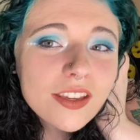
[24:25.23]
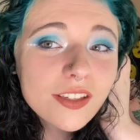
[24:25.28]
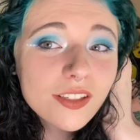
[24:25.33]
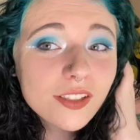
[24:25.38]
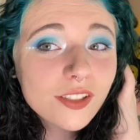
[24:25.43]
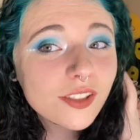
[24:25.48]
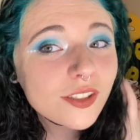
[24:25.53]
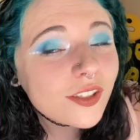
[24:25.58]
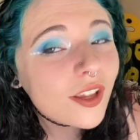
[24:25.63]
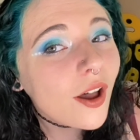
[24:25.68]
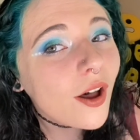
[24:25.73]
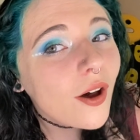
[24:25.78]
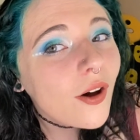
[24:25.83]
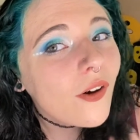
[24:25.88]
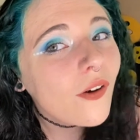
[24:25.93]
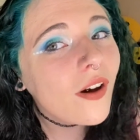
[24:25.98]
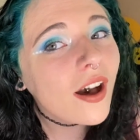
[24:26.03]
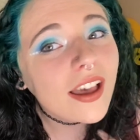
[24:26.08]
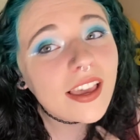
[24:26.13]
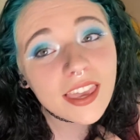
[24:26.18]

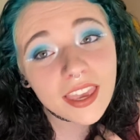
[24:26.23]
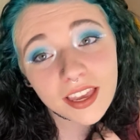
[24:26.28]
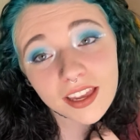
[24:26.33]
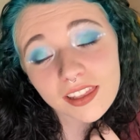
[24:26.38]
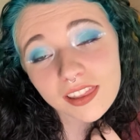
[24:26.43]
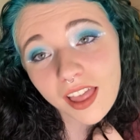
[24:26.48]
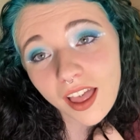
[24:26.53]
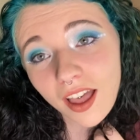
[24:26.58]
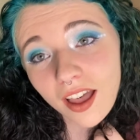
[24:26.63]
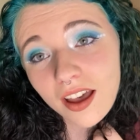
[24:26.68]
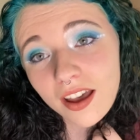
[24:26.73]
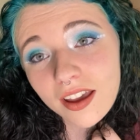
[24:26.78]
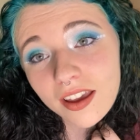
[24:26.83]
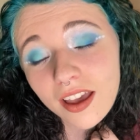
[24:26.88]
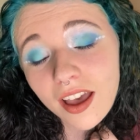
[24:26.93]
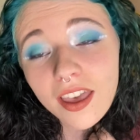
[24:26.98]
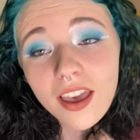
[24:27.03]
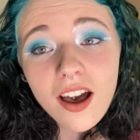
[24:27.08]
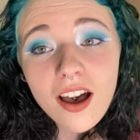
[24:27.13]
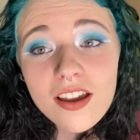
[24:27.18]
So I can't lie,
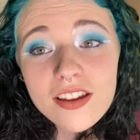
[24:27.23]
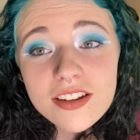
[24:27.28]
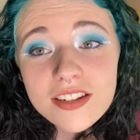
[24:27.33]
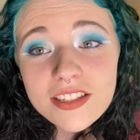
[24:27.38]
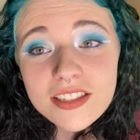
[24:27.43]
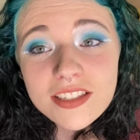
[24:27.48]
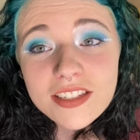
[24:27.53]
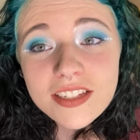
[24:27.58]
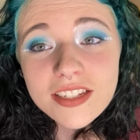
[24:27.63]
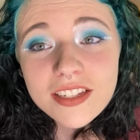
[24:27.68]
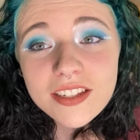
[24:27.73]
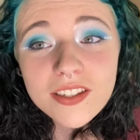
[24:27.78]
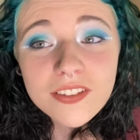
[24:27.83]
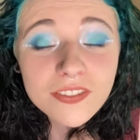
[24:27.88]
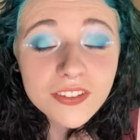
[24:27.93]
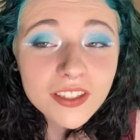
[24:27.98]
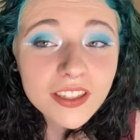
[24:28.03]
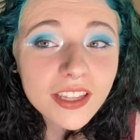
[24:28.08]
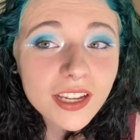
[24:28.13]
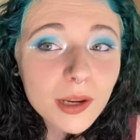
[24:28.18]
I honestly
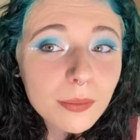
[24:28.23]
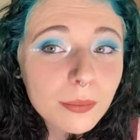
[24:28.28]
feel like a